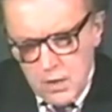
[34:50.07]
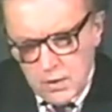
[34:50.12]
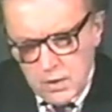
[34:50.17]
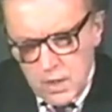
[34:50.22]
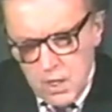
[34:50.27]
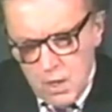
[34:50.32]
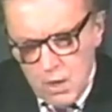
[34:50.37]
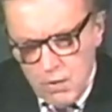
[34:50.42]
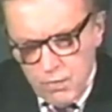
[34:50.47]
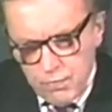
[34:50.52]

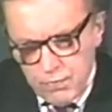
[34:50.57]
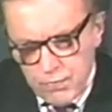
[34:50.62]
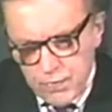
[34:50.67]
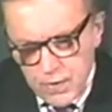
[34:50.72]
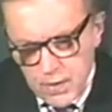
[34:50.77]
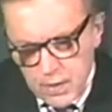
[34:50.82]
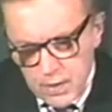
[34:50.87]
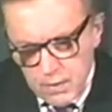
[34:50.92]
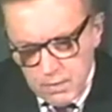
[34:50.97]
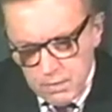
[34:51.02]
of
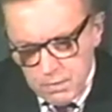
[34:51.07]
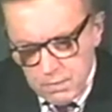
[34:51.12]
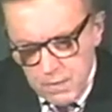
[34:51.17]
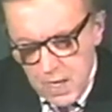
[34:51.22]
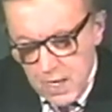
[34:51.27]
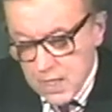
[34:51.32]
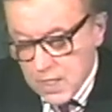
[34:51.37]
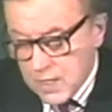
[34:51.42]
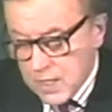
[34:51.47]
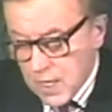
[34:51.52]

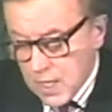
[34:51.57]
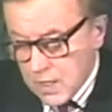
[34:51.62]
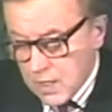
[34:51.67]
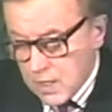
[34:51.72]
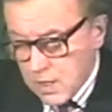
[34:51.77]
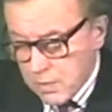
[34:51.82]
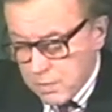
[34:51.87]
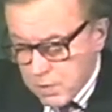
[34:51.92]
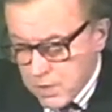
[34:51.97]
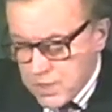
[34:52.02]
anything other
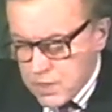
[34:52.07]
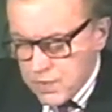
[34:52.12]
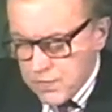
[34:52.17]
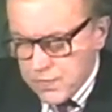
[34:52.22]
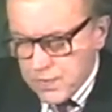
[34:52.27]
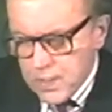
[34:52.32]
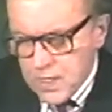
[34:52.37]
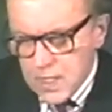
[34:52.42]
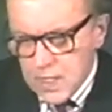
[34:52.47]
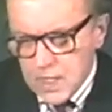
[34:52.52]
than a prison
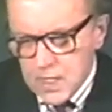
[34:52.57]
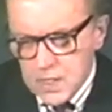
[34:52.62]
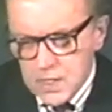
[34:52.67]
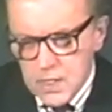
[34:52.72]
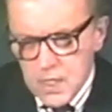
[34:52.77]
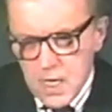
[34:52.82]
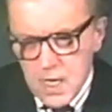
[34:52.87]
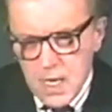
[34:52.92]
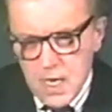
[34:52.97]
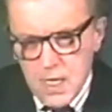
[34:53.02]
for years,
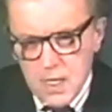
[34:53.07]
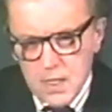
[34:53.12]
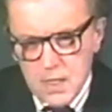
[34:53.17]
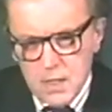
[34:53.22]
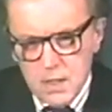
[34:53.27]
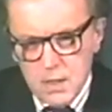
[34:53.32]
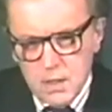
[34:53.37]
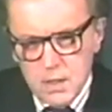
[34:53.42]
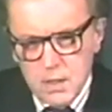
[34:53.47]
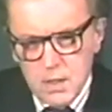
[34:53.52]
and
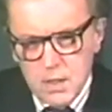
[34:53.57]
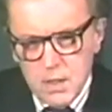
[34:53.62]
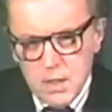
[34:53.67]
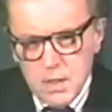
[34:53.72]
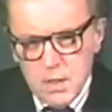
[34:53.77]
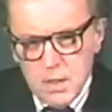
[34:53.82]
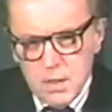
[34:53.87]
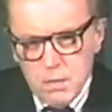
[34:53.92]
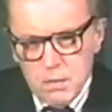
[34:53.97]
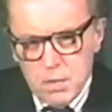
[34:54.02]

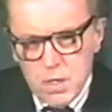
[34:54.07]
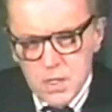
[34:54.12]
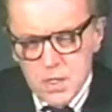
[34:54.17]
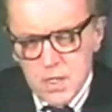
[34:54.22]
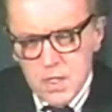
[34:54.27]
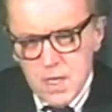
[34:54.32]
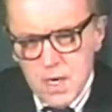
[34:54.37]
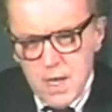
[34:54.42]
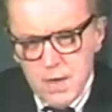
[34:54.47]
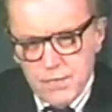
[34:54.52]

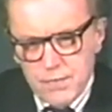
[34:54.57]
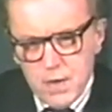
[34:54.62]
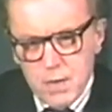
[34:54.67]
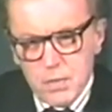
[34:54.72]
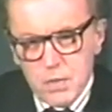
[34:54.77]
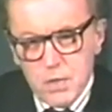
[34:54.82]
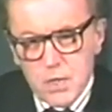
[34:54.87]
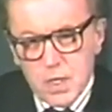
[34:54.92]
President F.W.